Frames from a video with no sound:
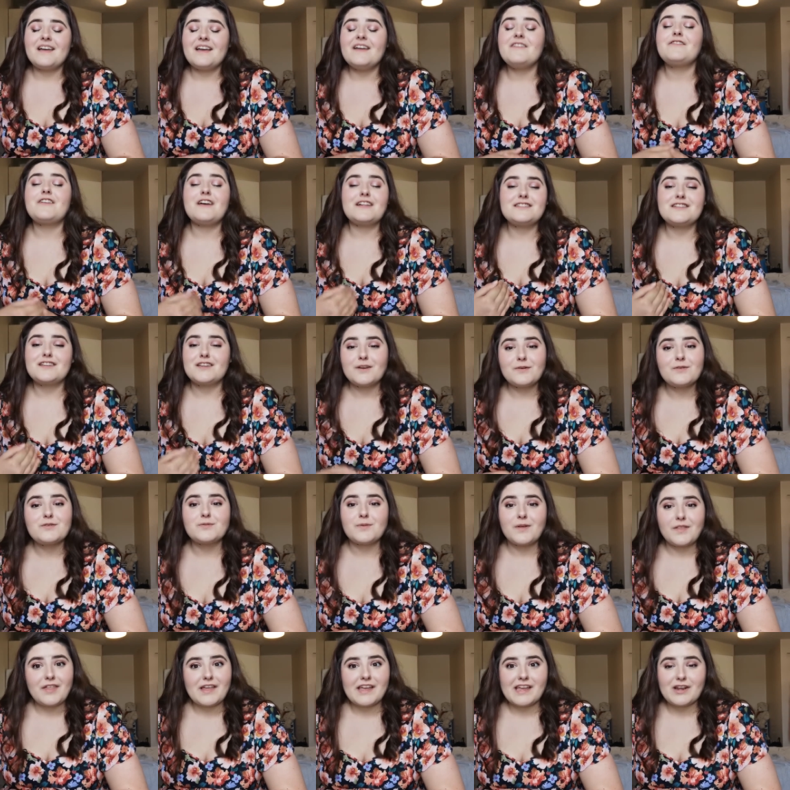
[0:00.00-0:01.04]
if that's a
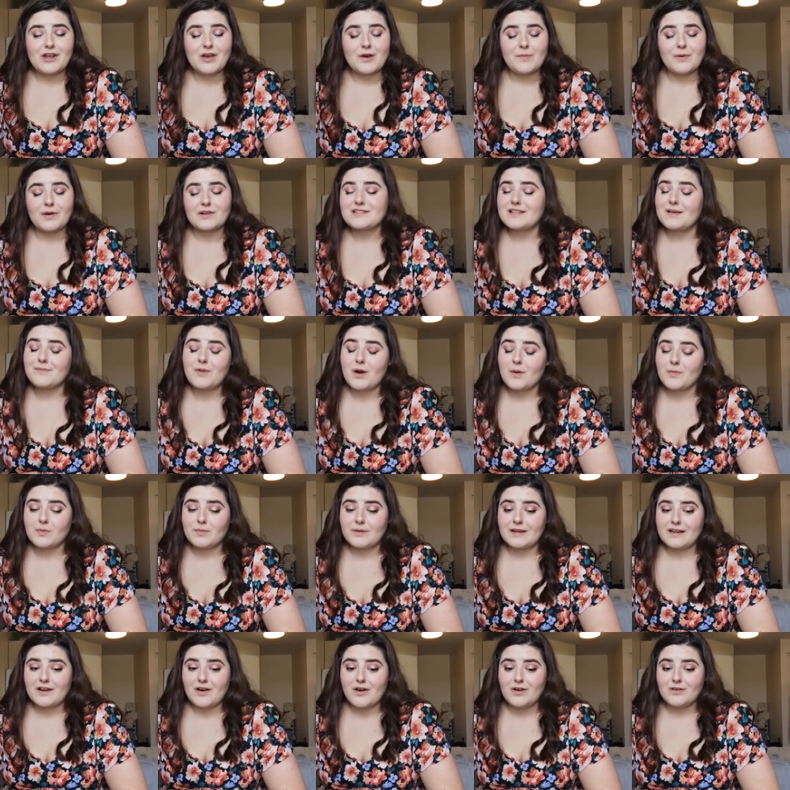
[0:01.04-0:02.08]
usual thing in her books, then
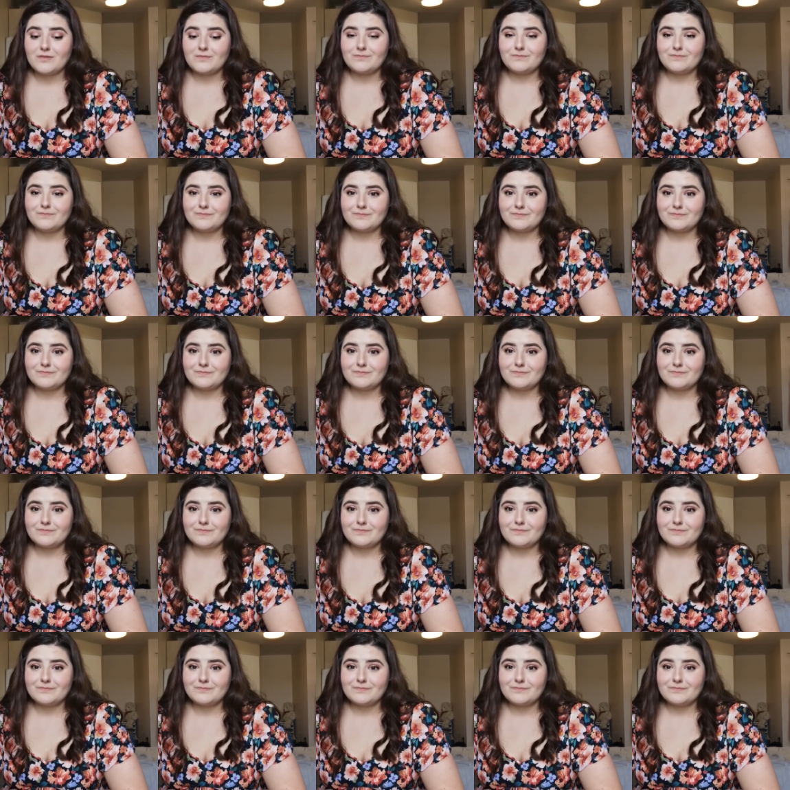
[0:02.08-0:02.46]
probably not.